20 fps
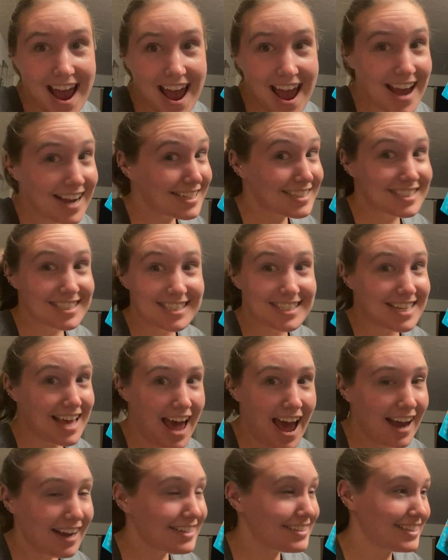
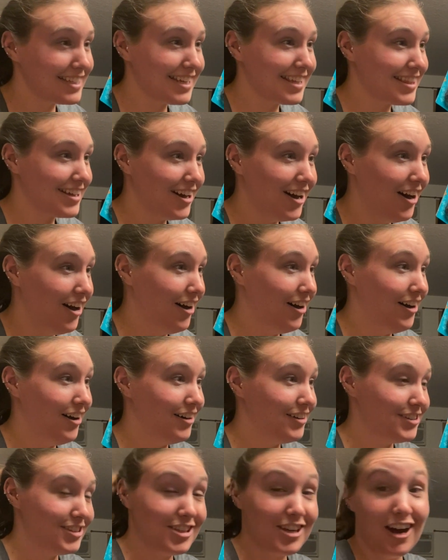Exactly the
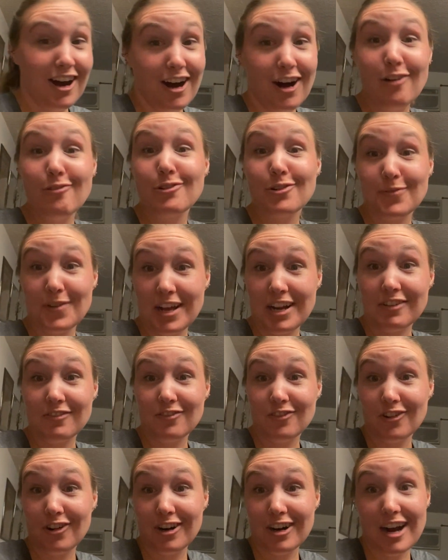haul y'all were
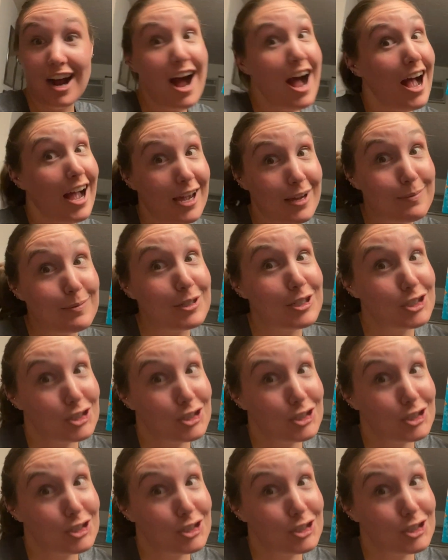waiting for, I'm